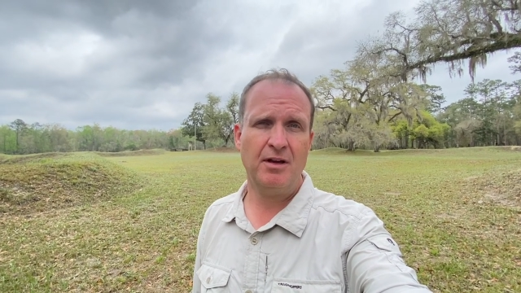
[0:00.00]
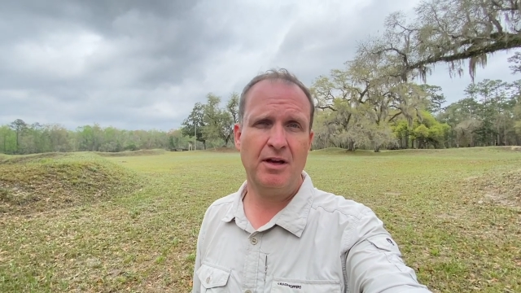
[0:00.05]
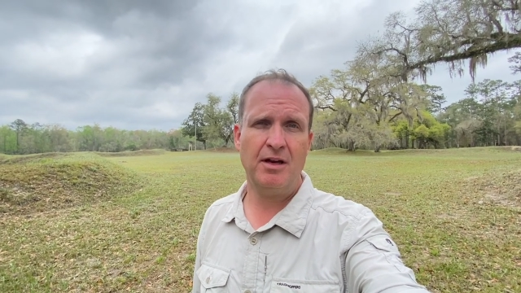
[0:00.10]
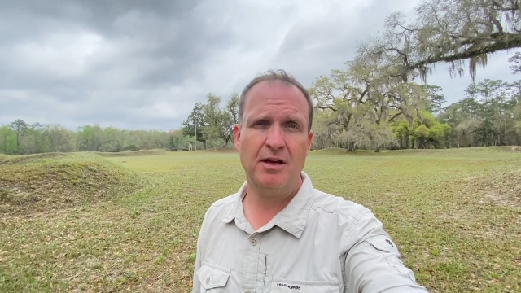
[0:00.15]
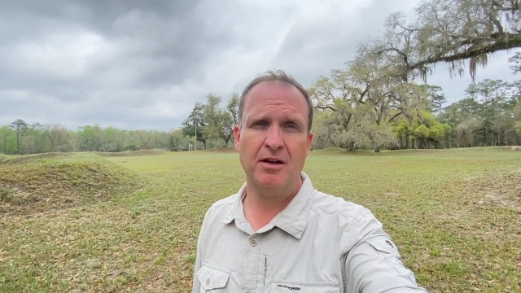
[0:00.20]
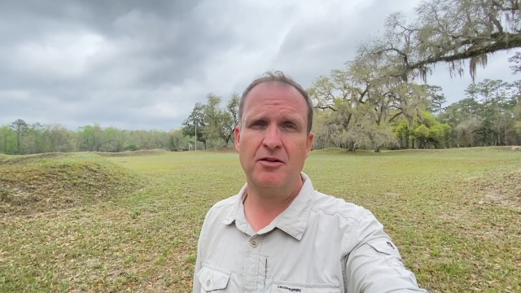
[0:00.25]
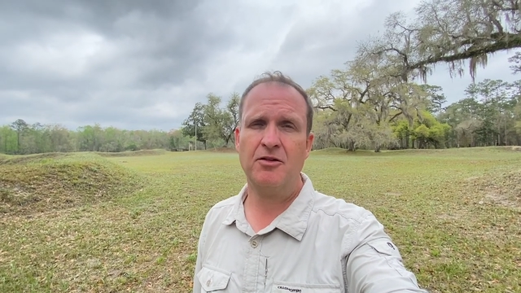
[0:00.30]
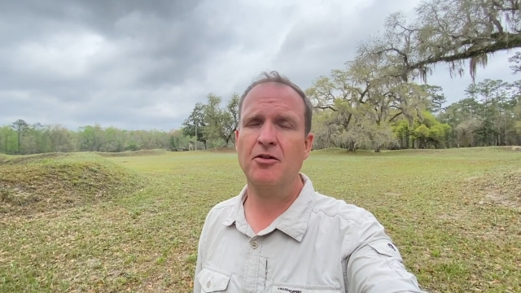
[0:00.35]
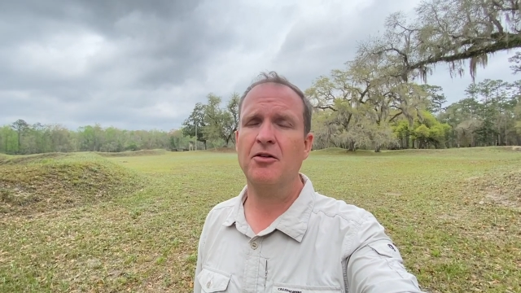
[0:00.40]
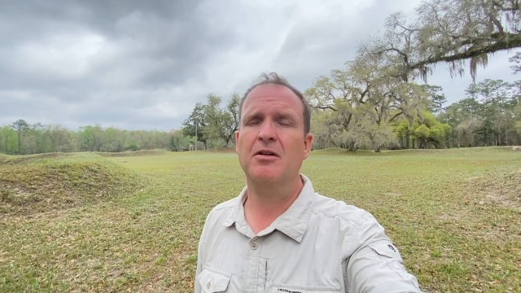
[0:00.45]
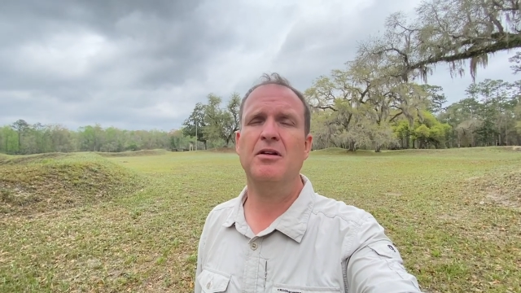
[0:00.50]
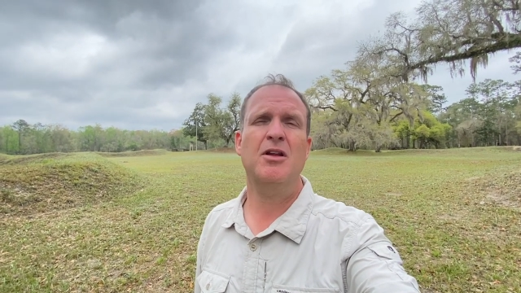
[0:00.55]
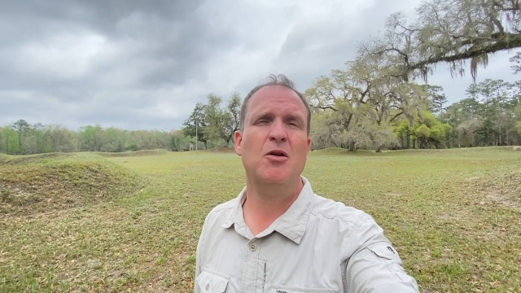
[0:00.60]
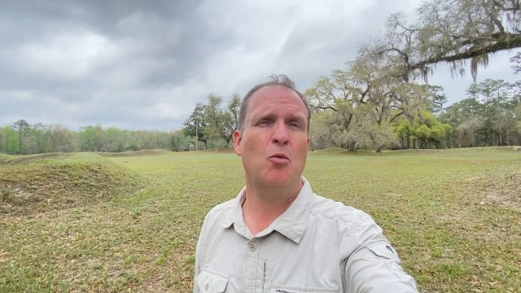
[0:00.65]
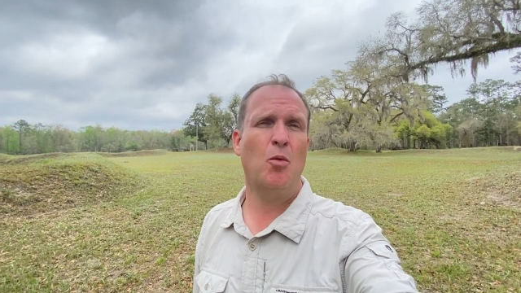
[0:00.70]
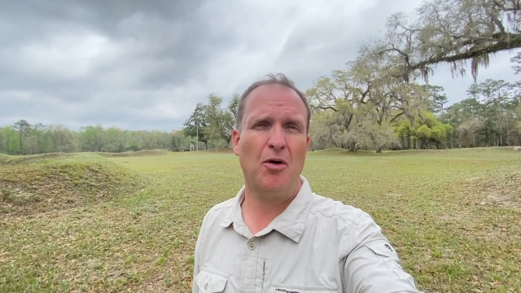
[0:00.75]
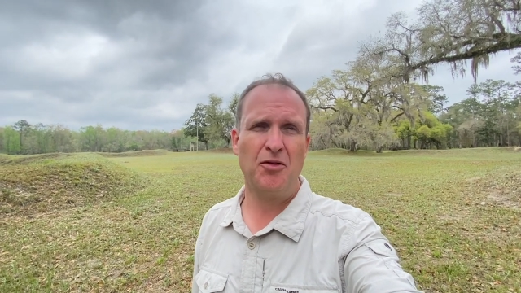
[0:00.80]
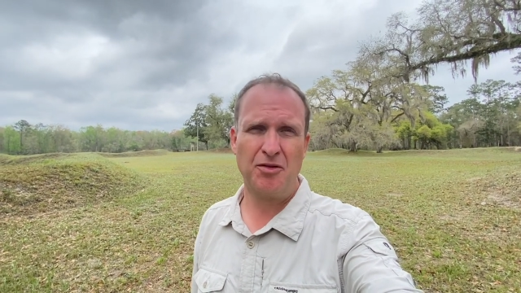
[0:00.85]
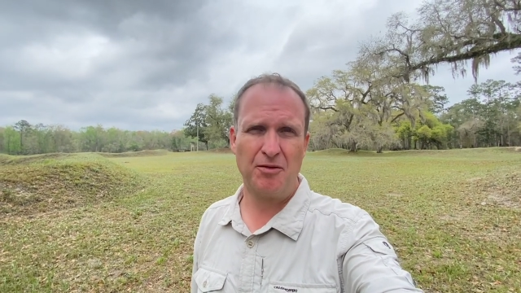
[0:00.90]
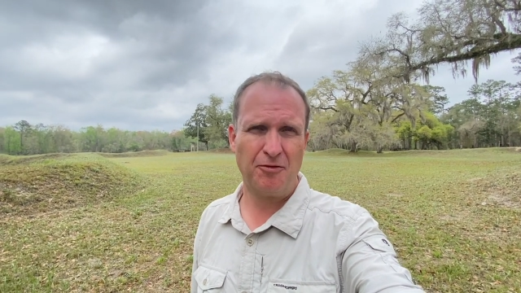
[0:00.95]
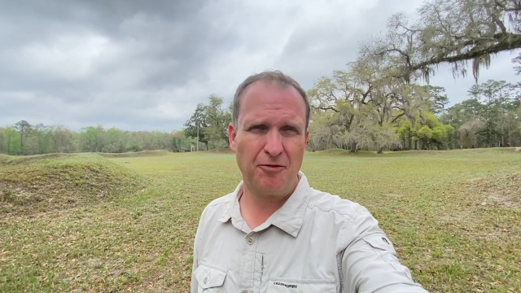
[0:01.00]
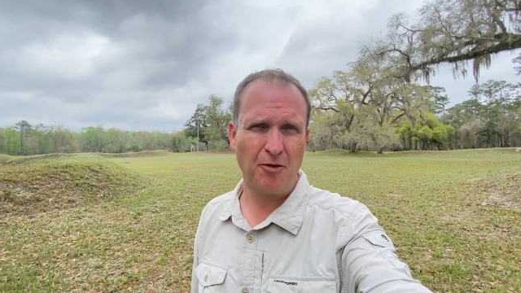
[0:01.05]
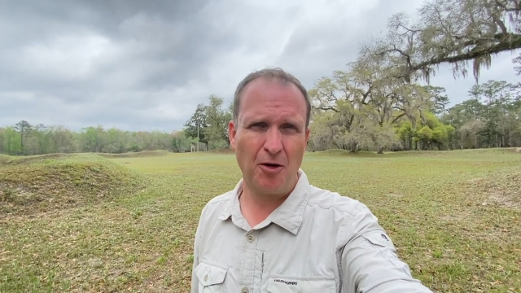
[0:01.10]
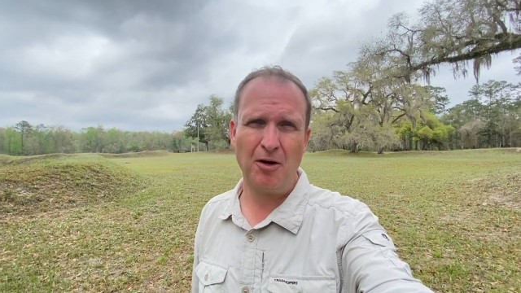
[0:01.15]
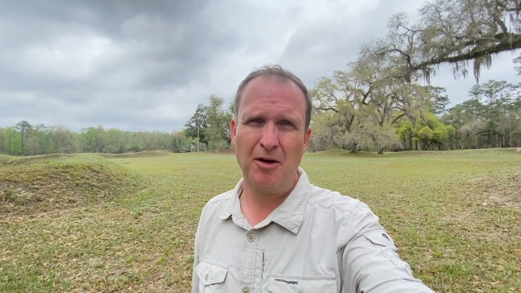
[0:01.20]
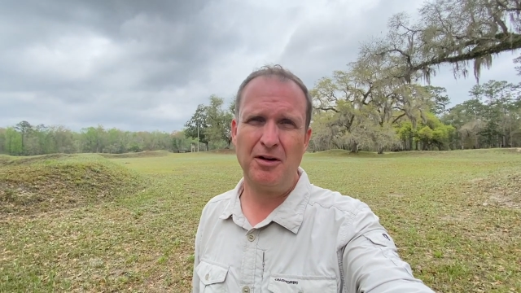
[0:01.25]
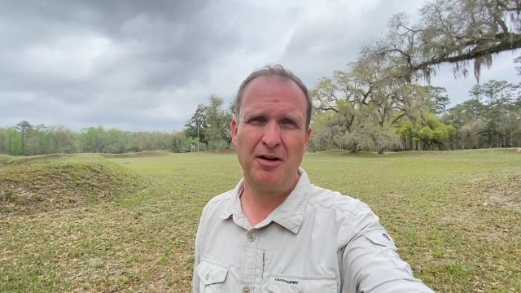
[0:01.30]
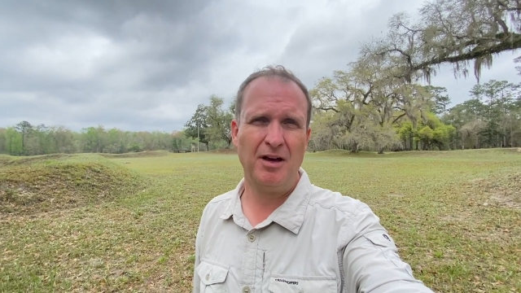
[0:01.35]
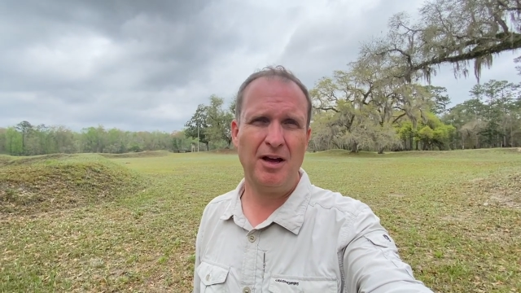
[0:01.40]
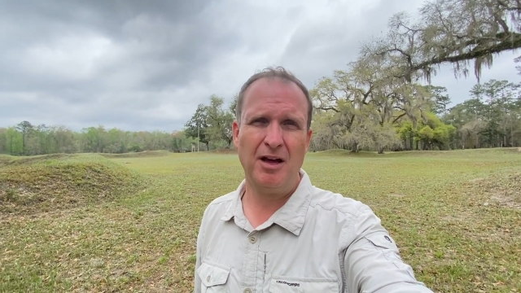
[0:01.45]
and it certainly wasn't
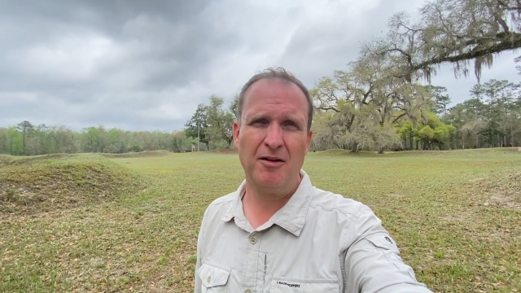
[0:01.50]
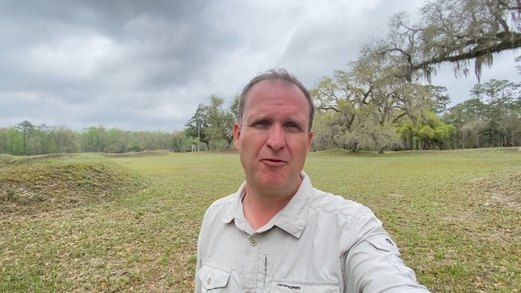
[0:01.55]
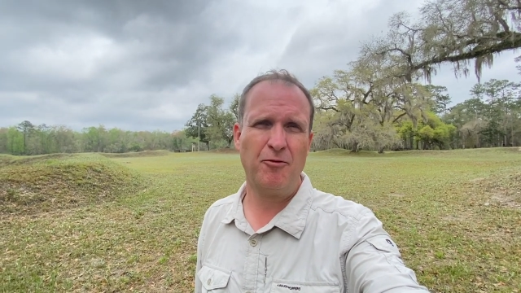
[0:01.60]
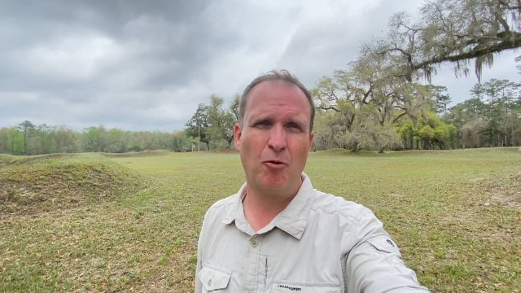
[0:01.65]
fought at